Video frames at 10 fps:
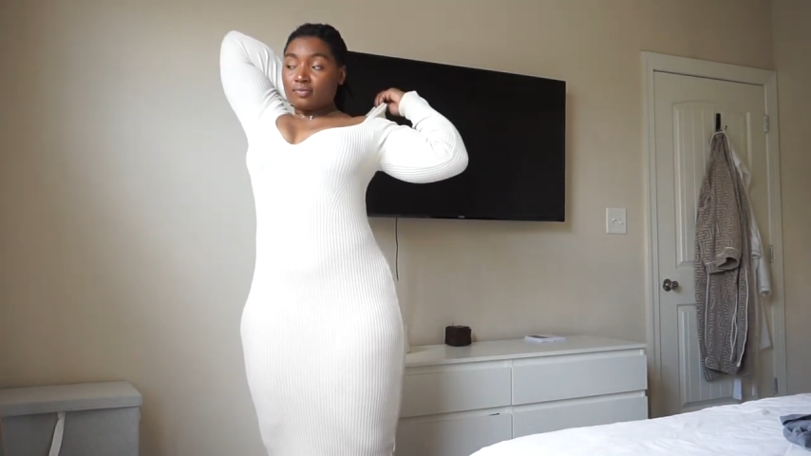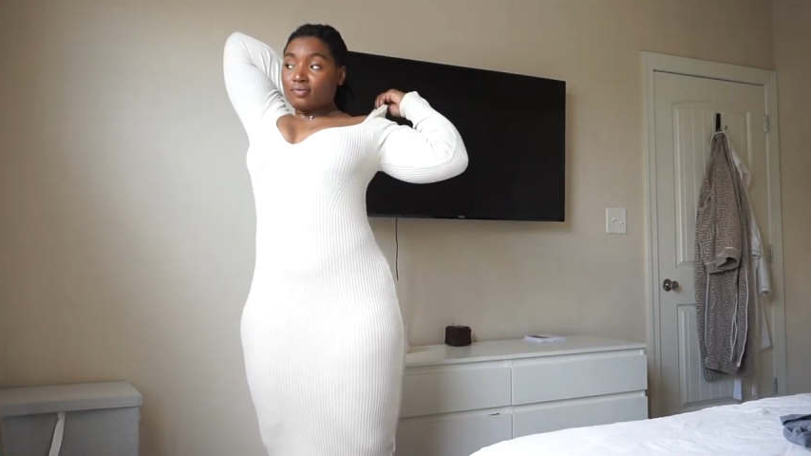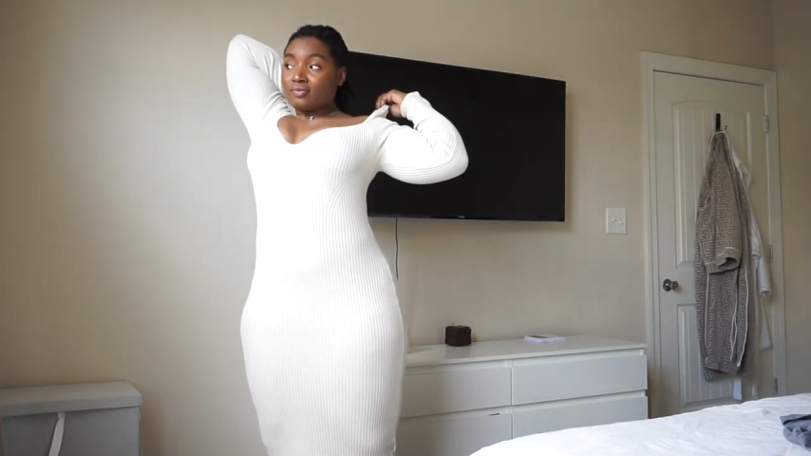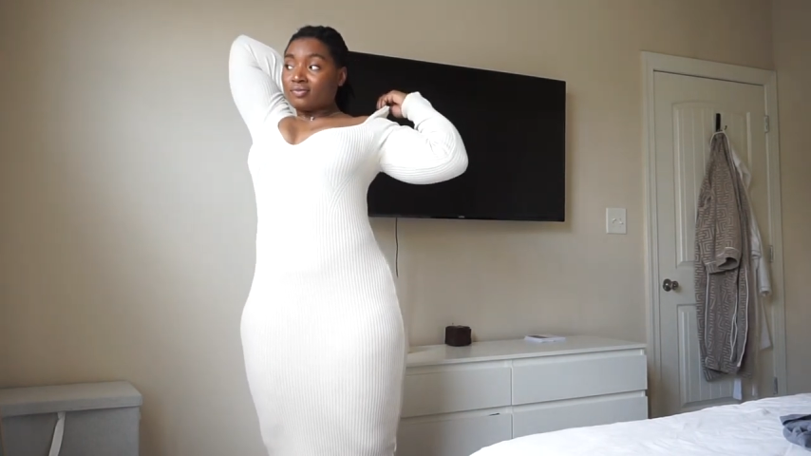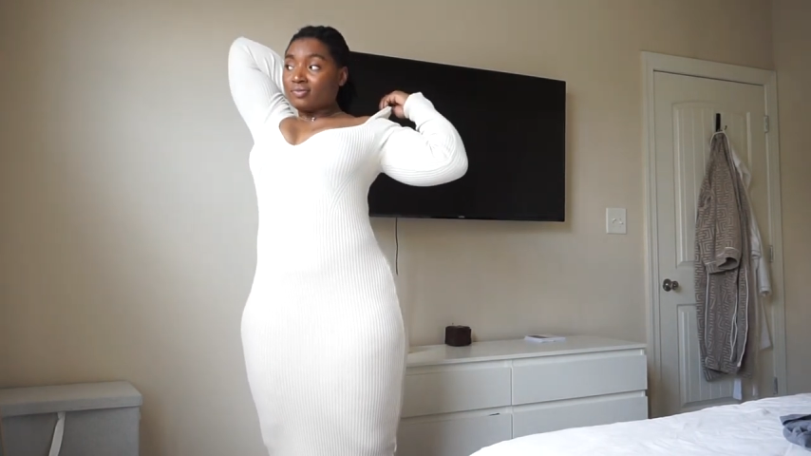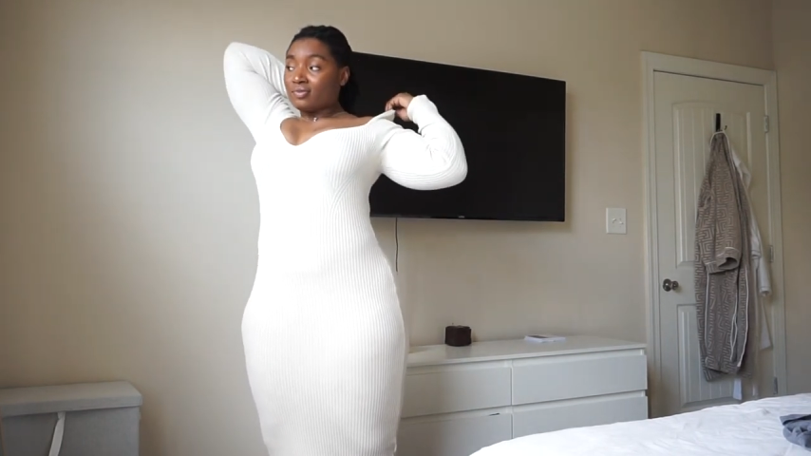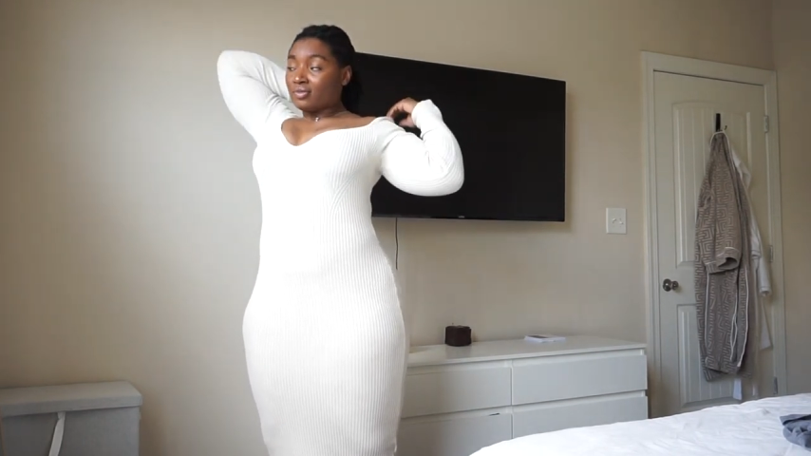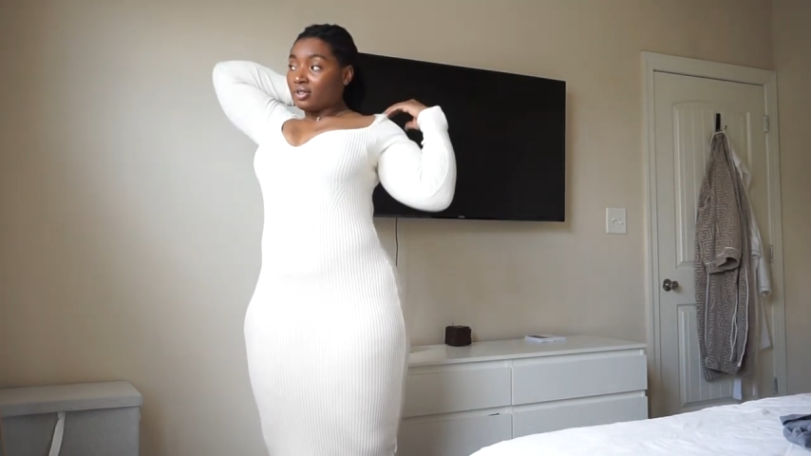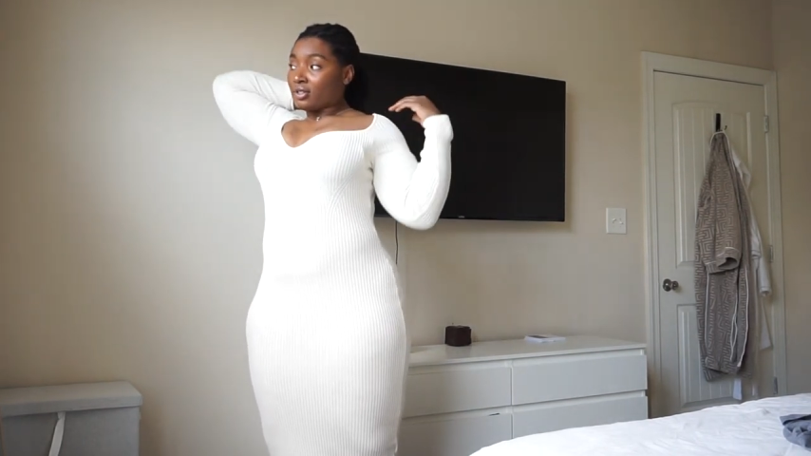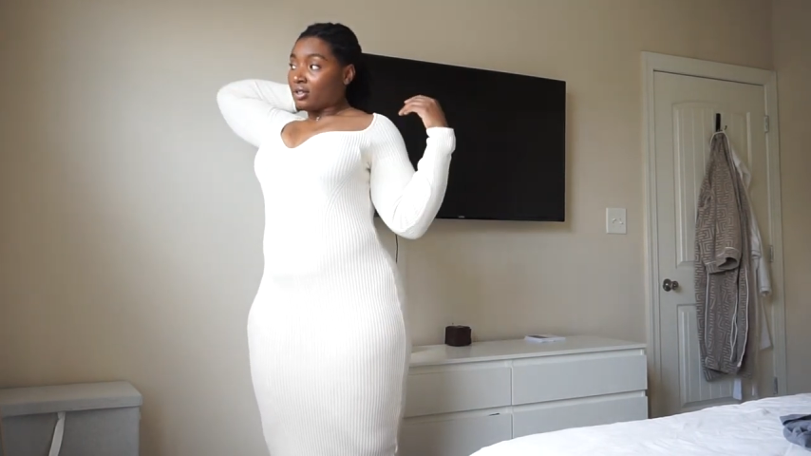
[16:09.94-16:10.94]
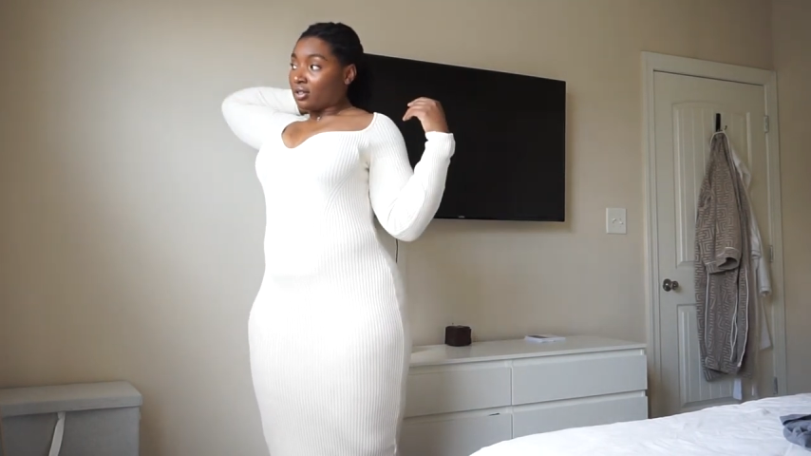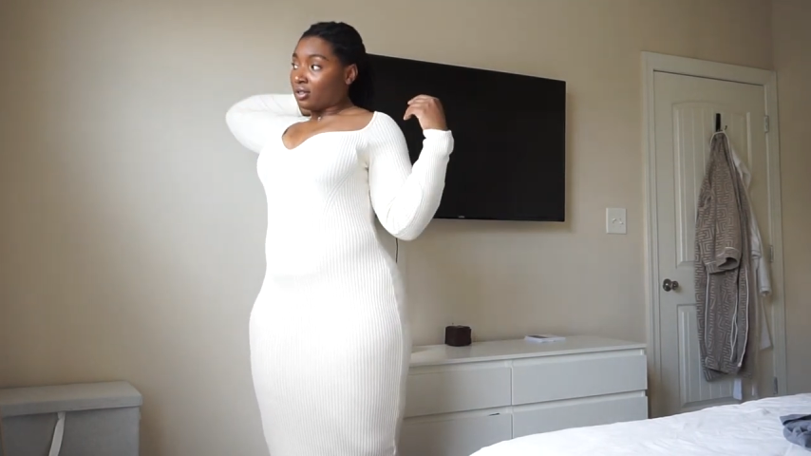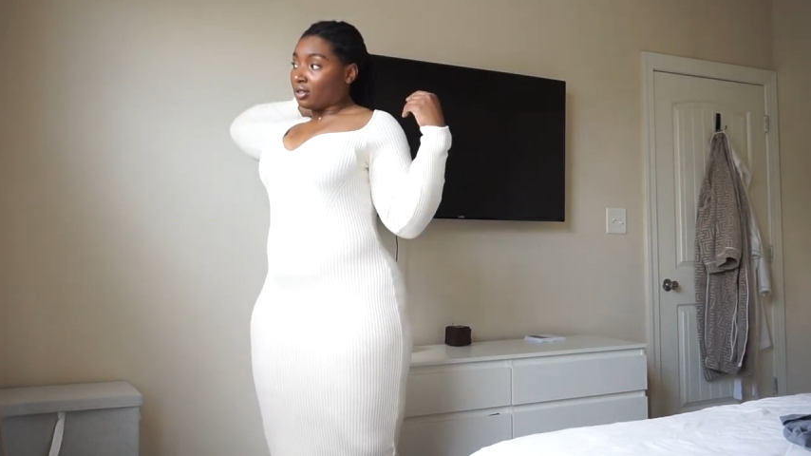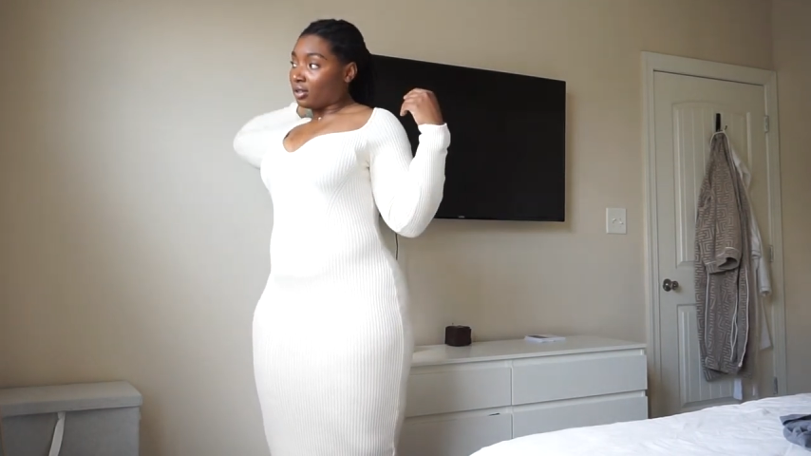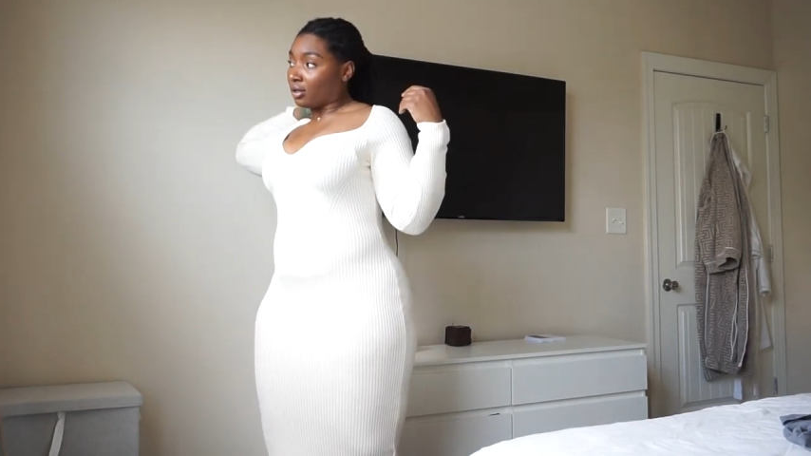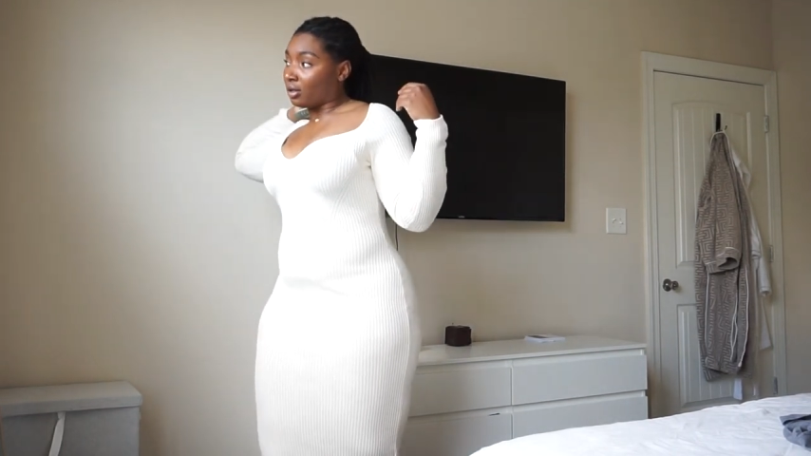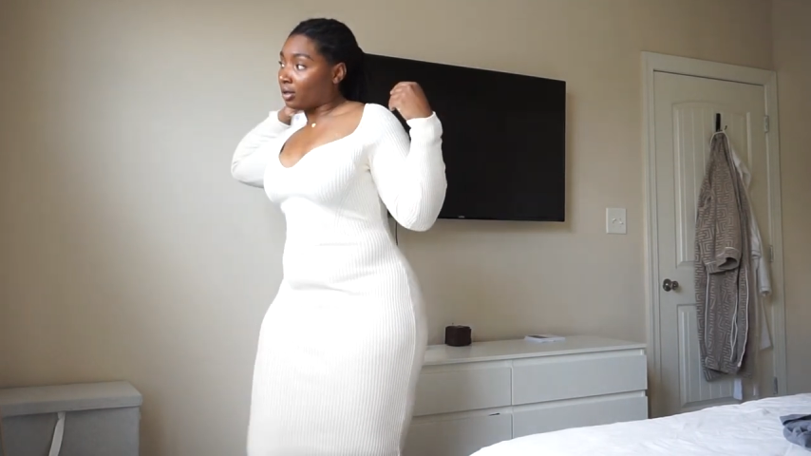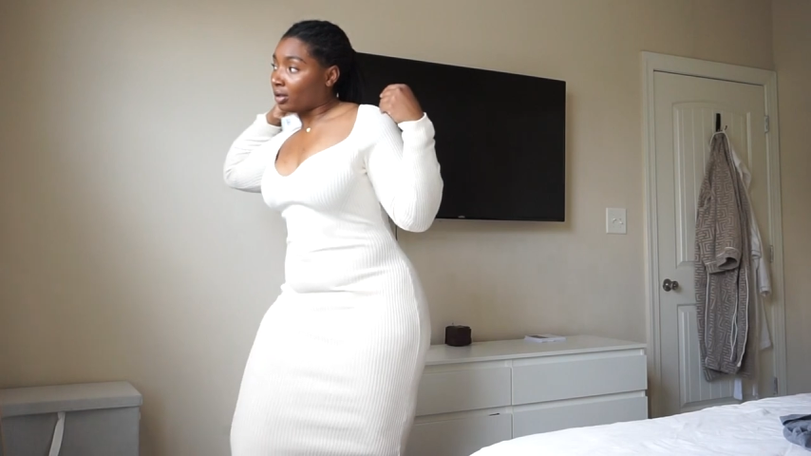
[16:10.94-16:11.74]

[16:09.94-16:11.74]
(silence)